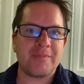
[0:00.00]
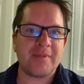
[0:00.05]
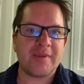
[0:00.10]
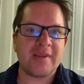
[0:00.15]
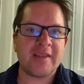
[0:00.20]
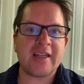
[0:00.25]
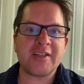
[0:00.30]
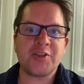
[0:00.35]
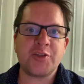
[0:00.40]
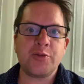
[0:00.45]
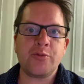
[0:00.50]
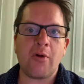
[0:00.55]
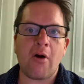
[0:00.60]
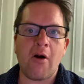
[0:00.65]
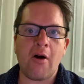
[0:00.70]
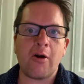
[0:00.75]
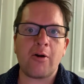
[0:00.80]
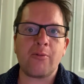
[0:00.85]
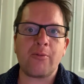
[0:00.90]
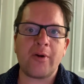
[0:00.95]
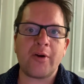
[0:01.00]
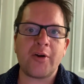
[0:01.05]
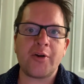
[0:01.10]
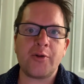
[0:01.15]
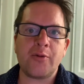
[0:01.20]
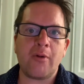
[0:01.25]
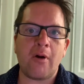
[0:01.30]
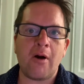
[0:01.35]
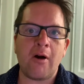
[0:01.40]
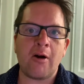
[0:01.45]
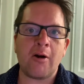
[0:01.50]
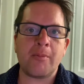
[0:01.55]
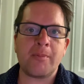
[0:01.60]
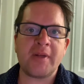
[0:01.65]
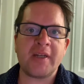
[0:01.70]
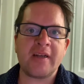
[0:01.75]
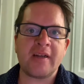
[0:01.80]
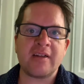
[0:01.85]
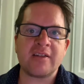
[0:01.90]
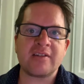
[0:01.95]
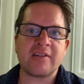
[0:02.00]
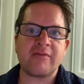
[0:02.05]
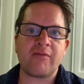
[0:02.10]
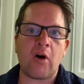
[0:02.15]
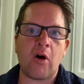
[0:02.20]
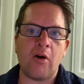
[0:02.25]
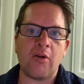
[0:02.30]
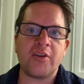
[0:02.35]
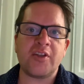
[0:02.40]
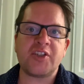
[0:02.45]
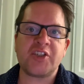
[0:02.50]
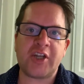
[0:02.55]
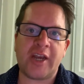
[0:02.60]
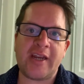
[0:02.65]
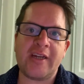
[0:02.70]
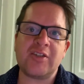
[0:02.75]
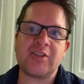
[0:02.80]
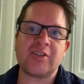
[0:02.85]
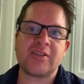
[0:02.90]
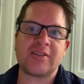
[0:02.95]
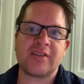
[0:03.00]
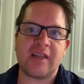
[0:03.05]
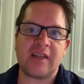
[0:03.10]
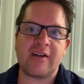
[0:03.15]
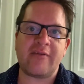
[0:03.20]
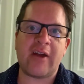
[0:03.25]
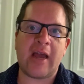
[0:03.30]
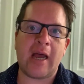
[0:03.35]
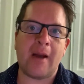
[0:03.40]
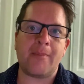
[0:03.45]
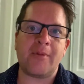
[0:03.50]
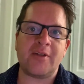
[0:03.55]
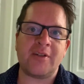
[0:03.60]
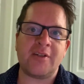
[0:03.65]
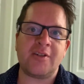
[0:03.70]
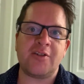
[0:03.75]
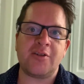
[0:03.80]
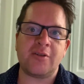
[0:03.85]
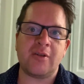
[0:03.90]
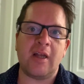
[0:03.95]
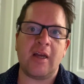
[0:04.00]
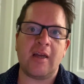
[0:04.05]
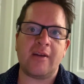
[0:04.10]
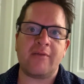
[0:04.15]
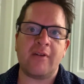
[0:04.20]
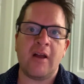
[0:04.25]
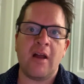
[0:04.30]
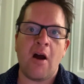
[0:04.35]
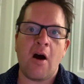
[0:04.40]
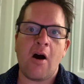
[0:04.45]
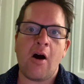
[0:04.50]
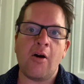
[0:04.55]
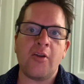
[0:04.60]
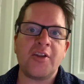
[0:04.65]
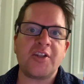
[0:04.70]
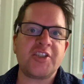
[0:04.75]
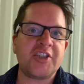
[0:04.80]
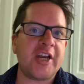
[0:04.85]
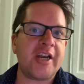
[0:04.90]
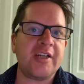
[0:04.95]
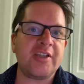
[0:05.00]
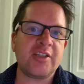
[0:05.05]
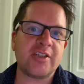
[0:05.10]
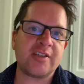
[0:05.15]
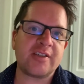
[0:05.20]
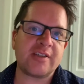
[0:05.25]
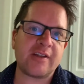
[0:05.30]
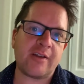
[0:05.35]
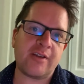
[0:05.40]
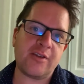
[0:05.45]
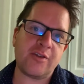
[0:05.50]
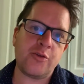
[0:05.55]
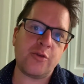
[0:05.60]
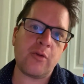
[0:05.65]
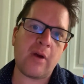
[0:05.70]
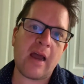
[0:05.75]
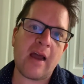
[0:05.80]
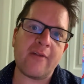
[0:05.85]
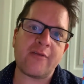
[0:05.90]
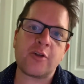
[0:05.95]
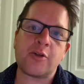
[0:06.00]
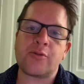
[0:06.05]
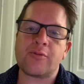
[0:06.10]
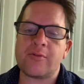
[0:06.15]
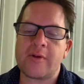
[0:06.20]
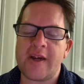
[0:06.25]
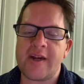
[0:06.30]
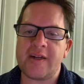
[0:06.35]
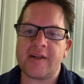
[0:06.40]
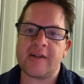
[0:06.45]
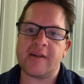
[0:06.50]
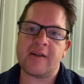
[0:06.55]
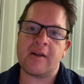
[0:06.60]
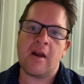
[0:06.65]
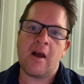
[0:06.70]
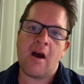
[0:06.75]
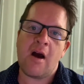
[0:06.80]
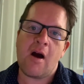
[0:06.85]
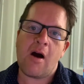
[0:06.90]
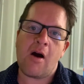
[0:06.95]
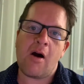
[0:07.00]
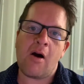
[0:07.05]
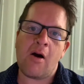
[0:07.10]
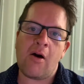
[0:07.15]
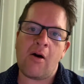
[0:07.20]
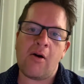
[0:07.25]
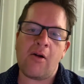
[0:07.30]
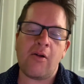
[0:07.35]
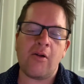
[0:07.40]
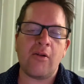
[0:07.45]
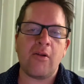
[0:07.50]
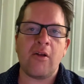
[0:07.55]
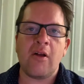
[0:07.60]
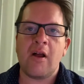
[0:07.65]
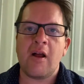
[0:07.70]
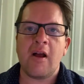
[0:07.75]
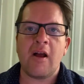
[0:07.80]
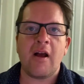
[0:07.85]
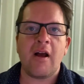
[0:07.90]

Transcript: that you are where you are because of all the changes that have happened in your life, all the changes that you have created, all